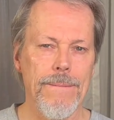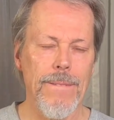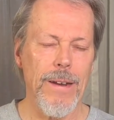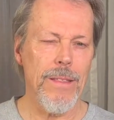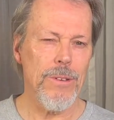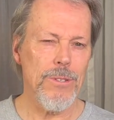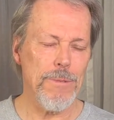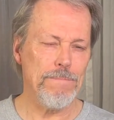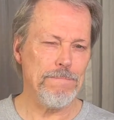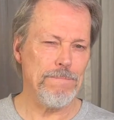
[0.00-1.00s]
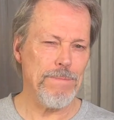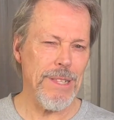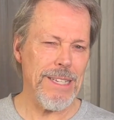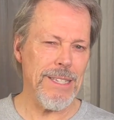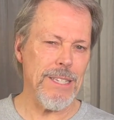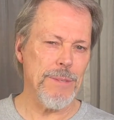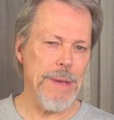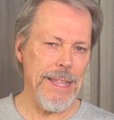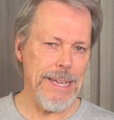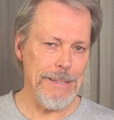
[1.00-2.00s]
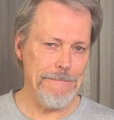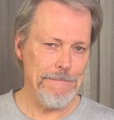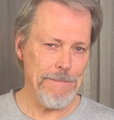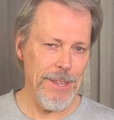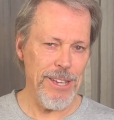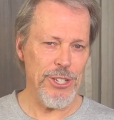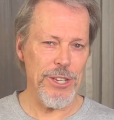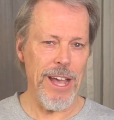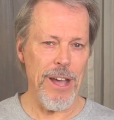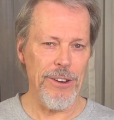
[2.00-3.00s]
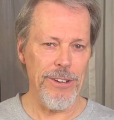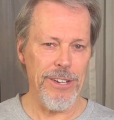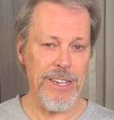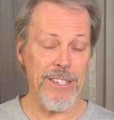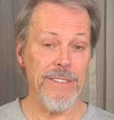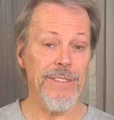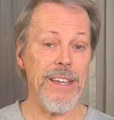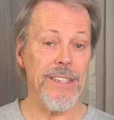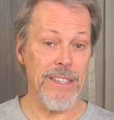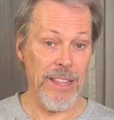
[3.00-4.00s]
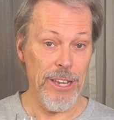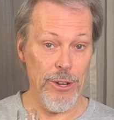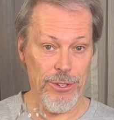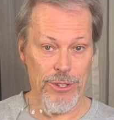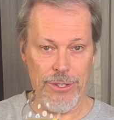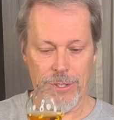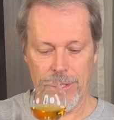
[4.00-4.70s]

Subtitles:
One of those pleasant smelling kitchen counter disinfectant cleaners.